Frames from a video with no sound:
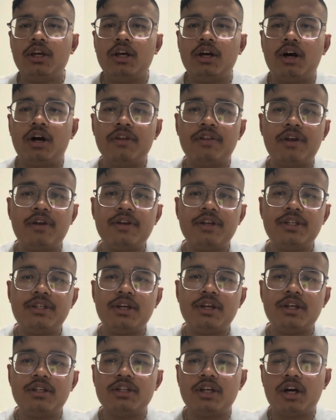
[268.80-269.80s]
Other
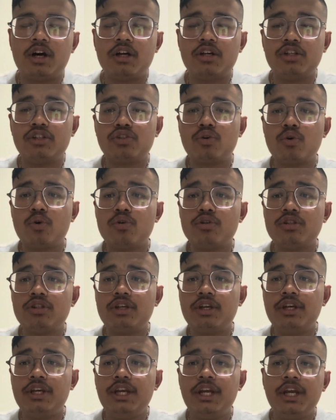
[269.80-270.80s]
research underscores
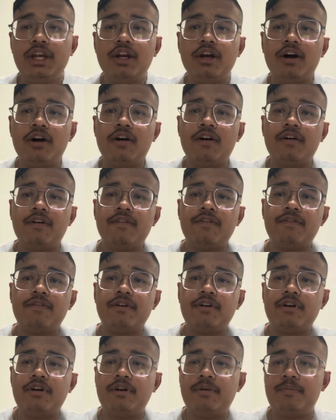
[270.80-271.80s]
the need
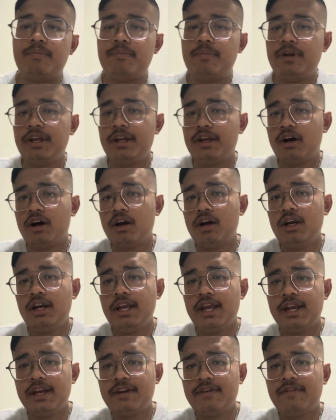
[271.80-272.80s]
for
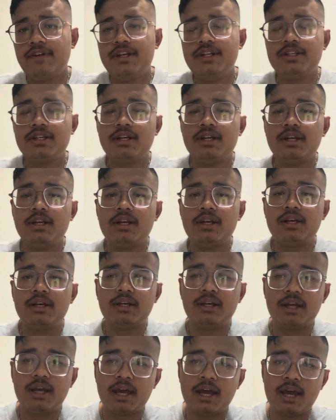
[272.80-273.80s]
early intervention
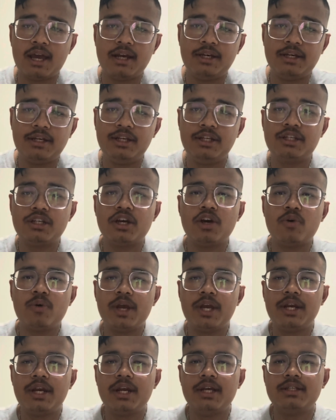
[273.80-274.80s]
and teacher
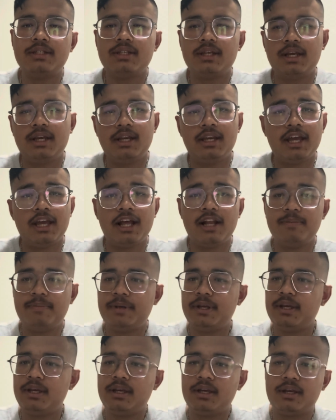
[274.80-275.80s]
awareness in
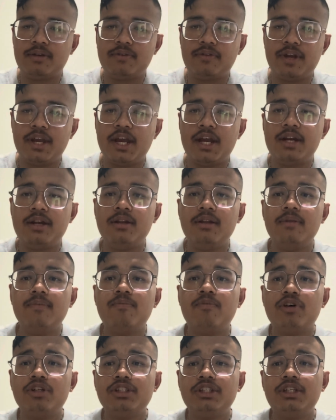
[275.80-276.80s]
helping create
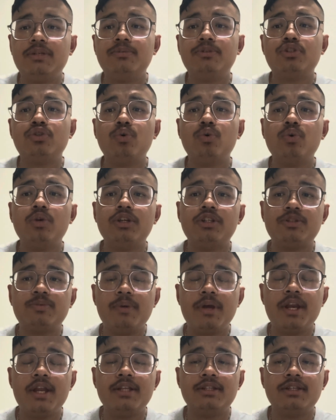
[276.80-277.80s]
positive school
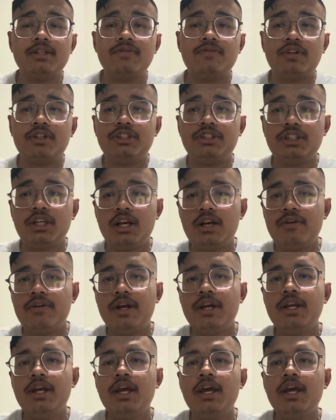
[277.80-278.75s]
experiences for children